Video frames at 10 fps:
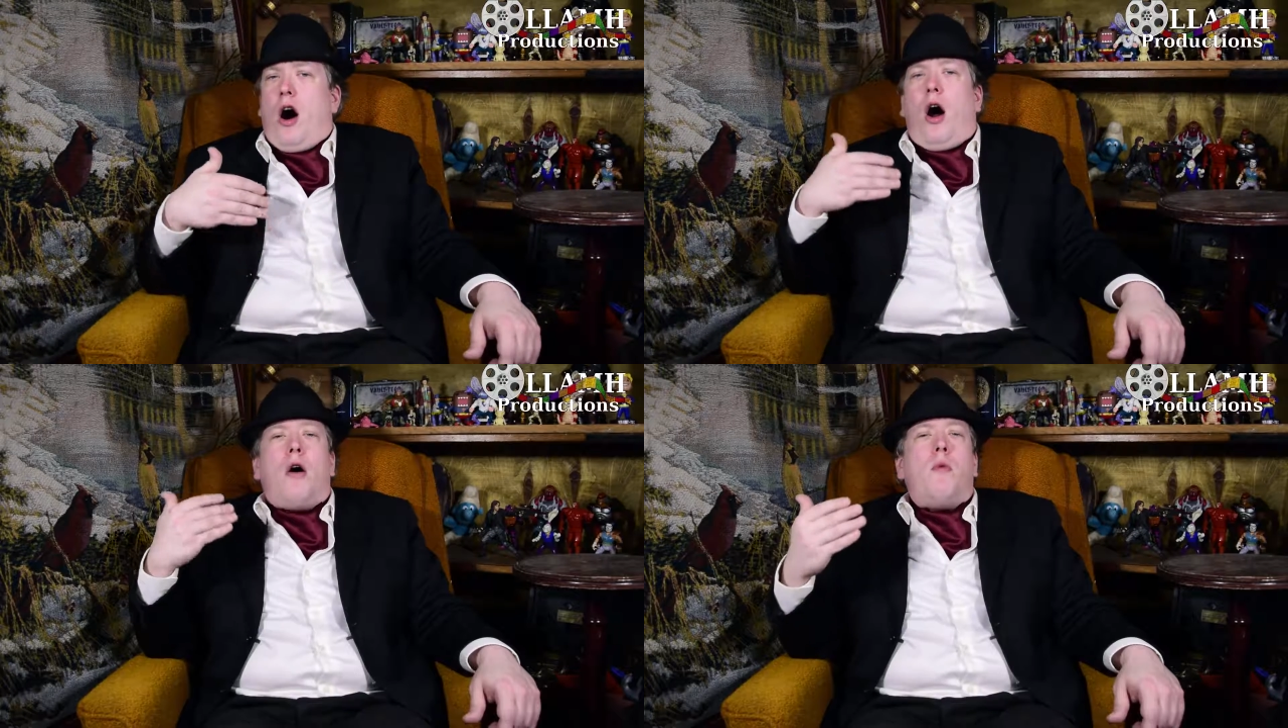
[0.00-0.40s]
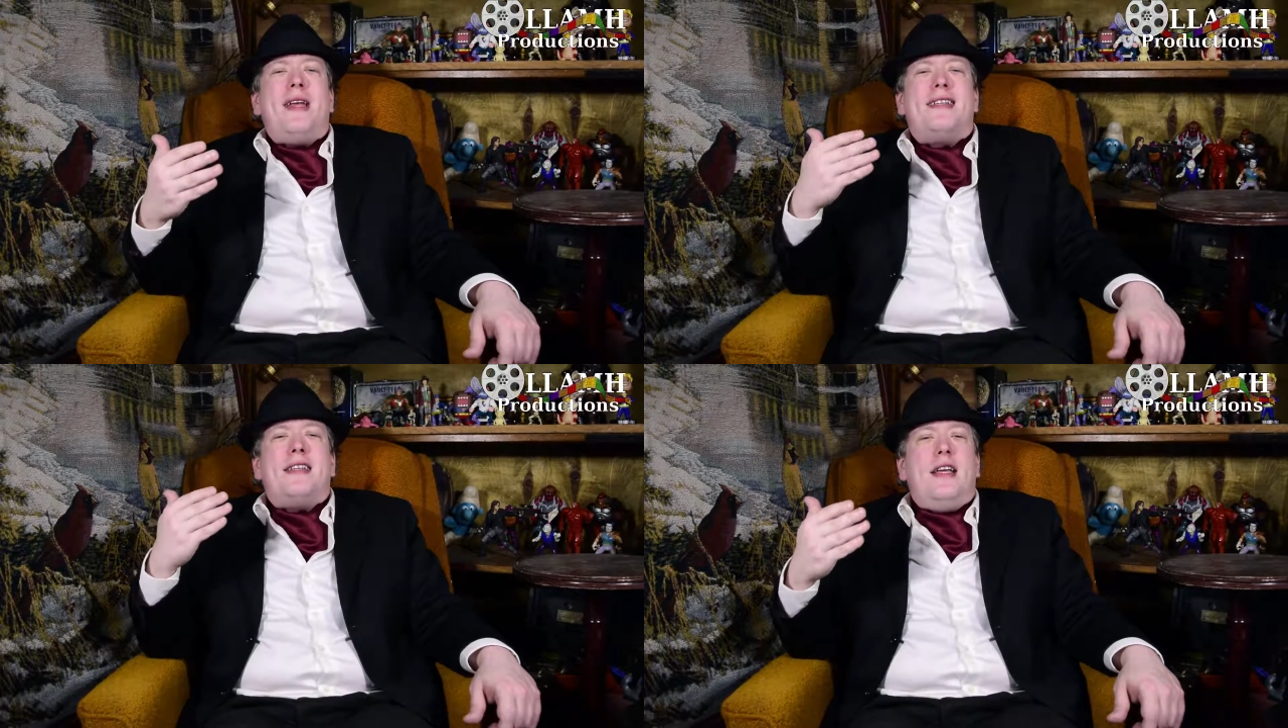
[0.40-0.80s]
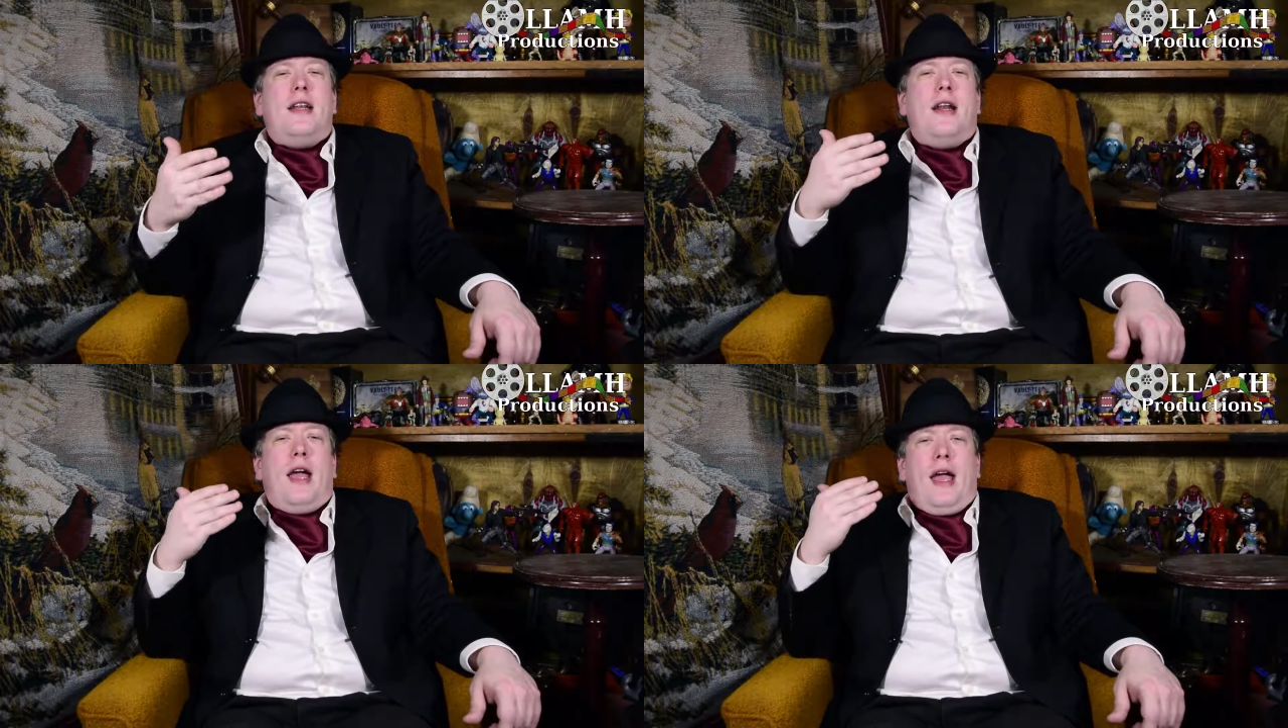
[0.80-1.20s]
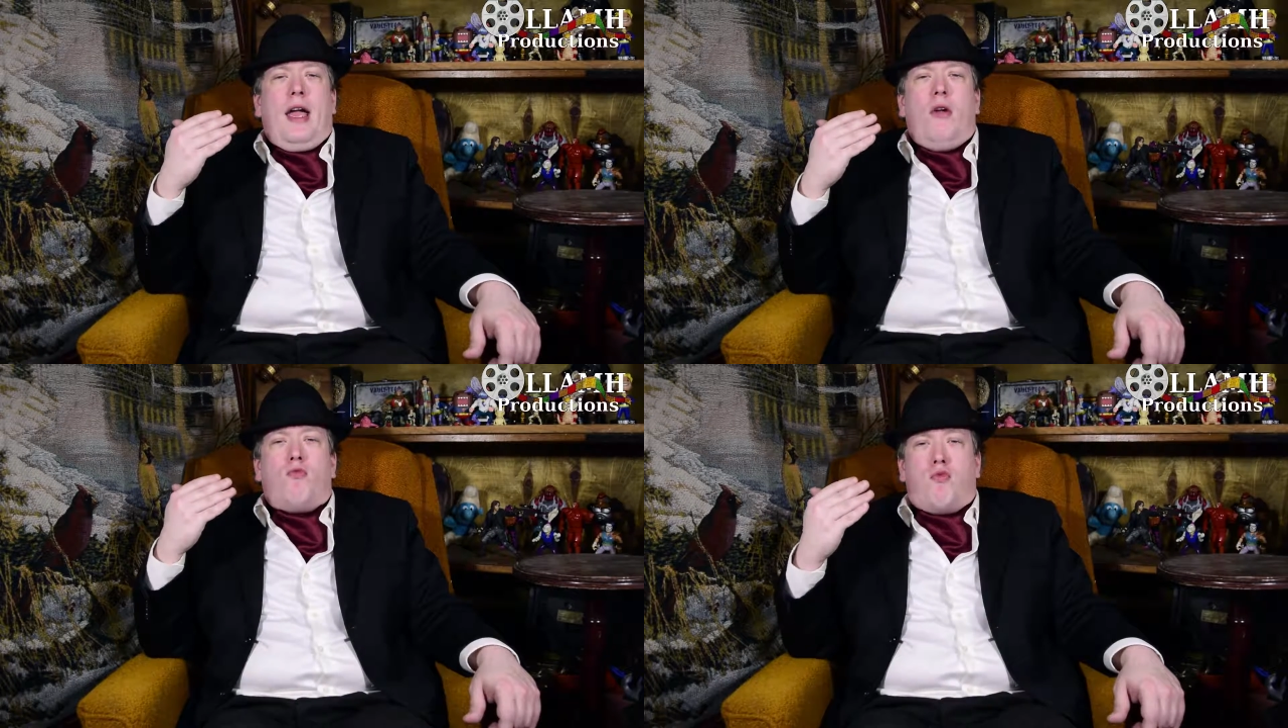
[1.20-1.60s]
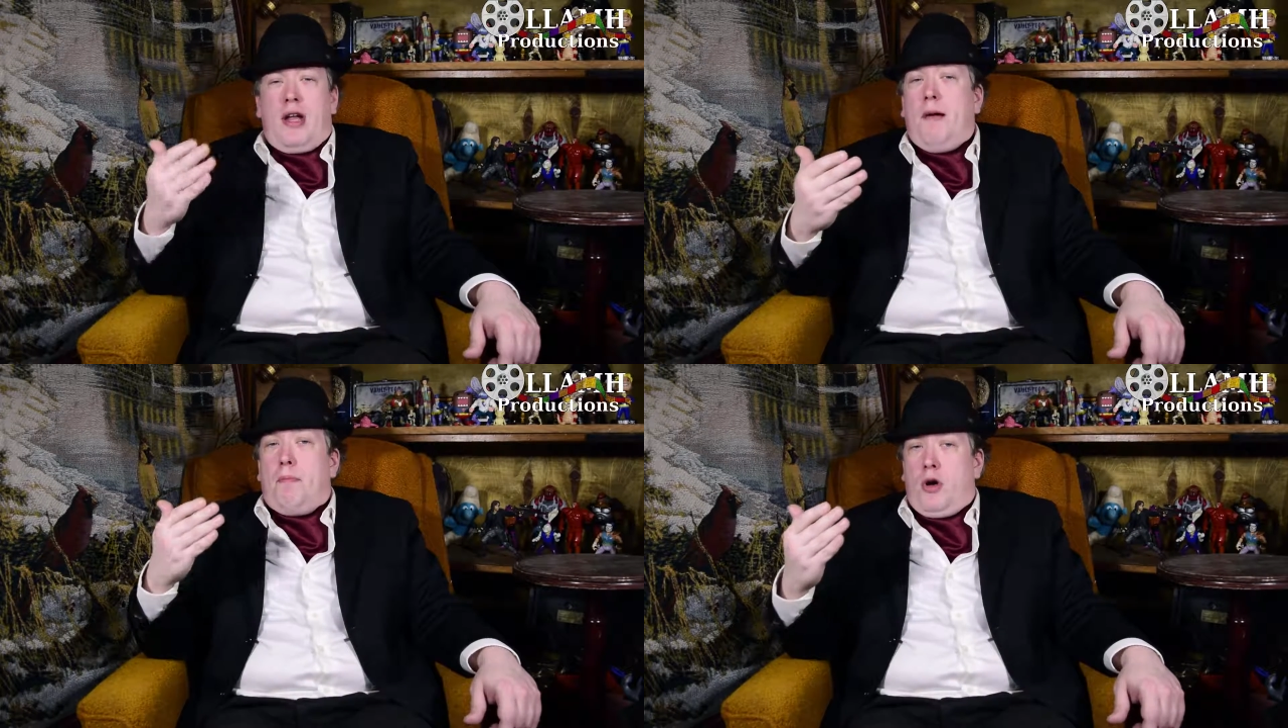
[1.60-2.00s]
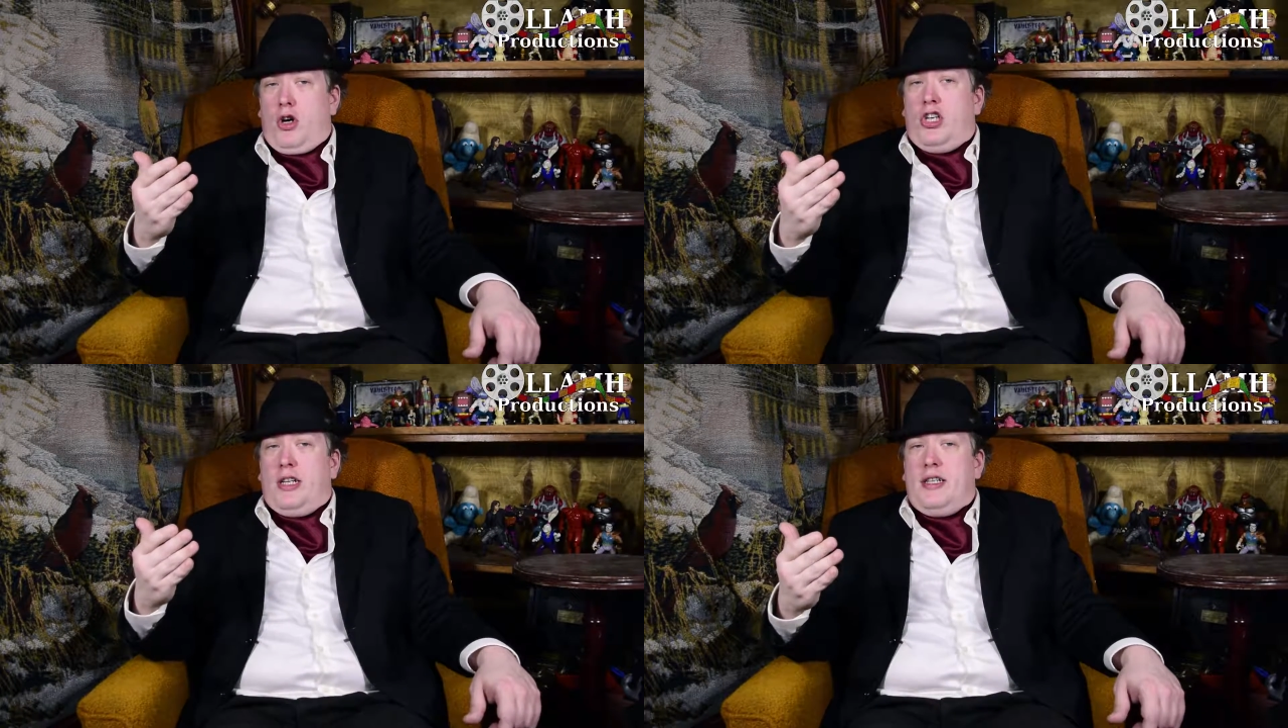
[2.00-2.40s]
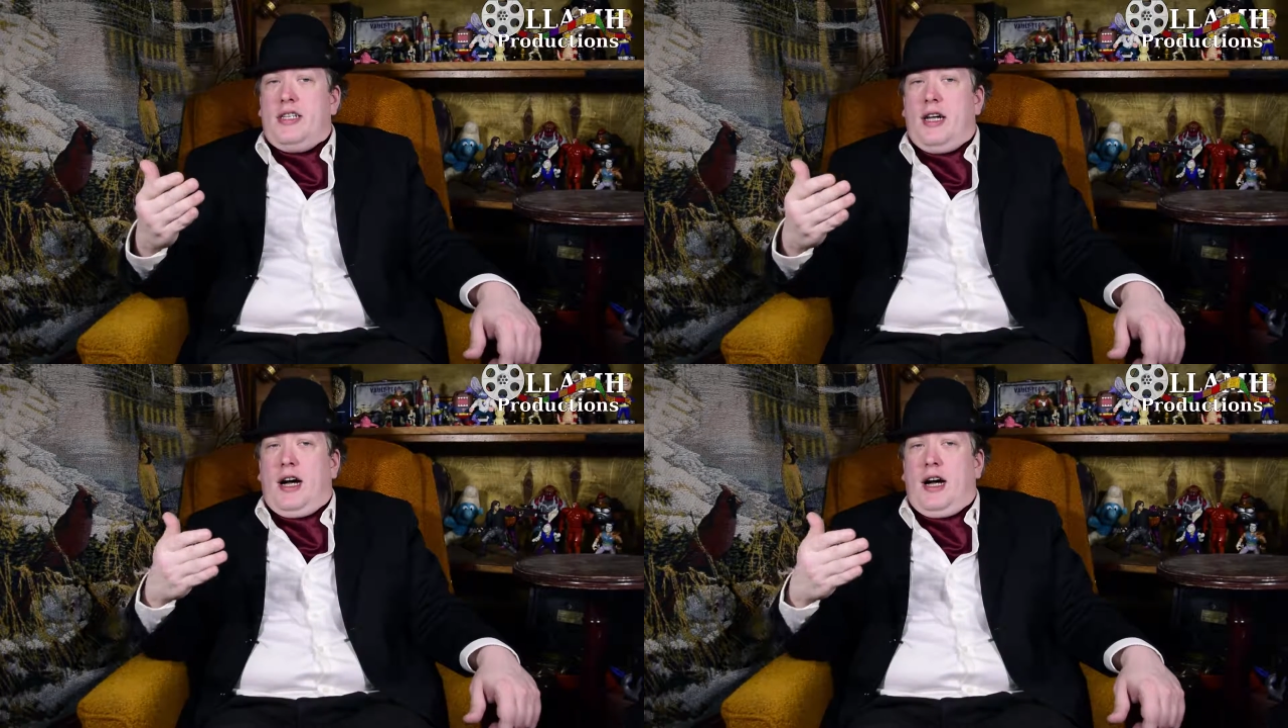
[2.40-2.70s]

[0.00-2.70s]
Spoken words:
Are we seeing a reemergence